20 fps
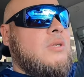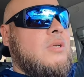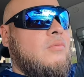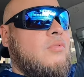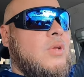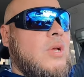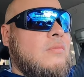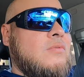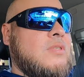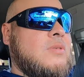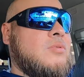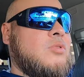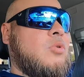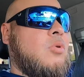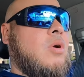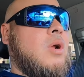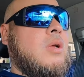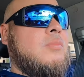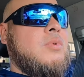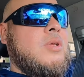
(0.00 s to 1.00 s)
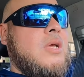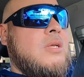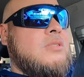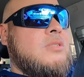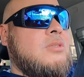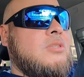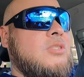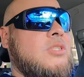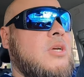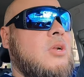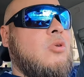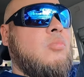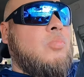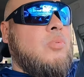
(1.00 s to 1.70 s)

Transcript: If you haven't subscribed yet to the channel,